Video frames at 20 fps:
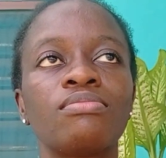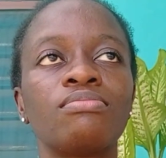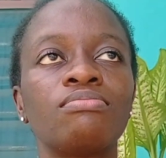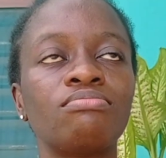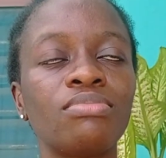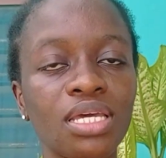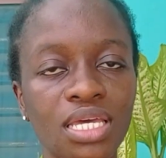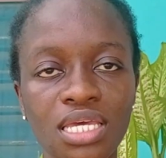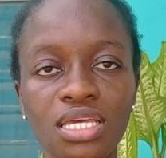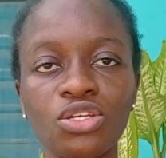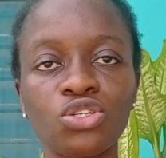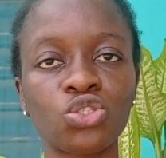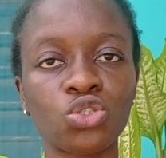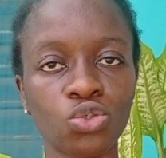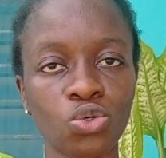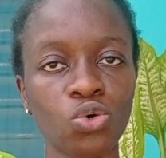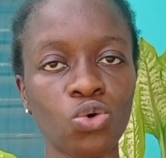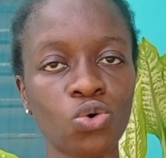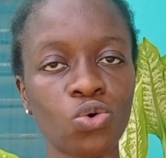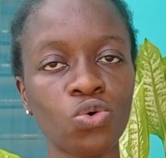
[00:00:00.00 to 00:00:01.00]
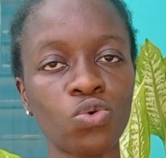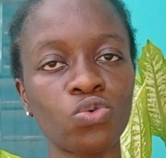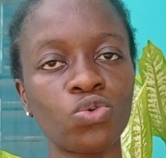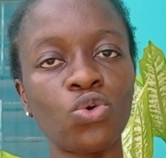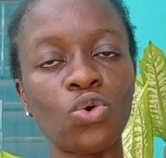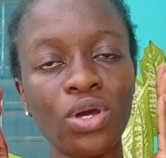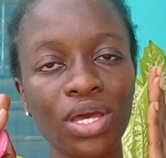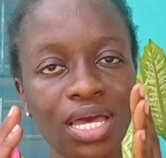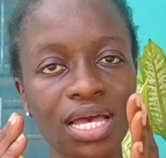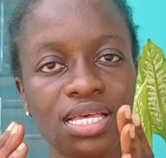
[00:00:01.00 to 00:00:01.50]
making sure
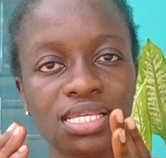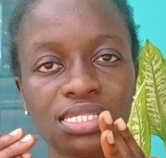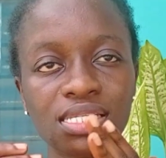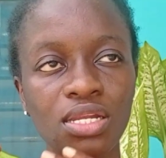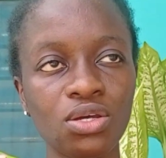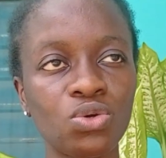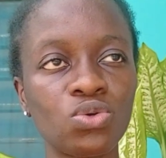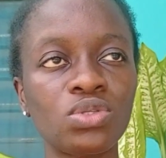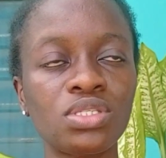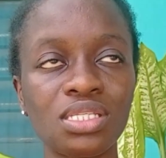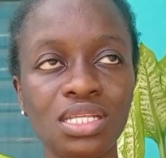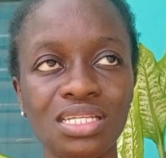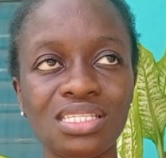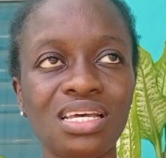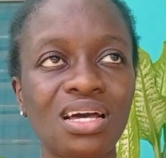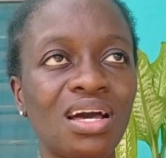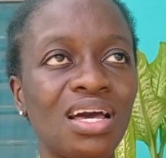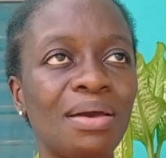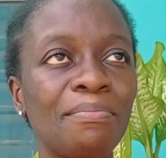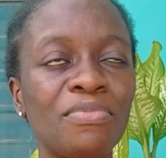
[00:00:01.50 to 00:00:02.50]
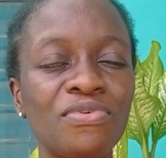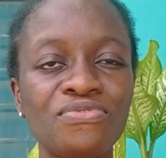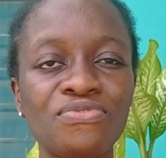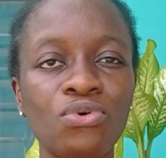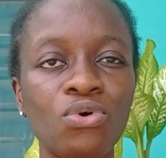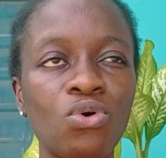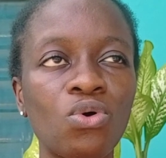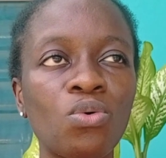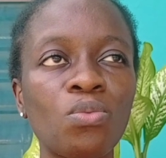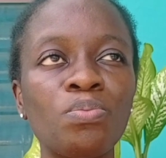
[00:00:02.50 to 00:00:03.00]
your hair is in a good state
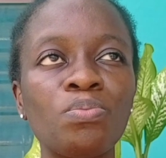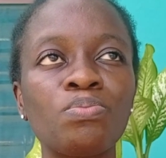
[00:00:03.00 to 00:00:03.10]
before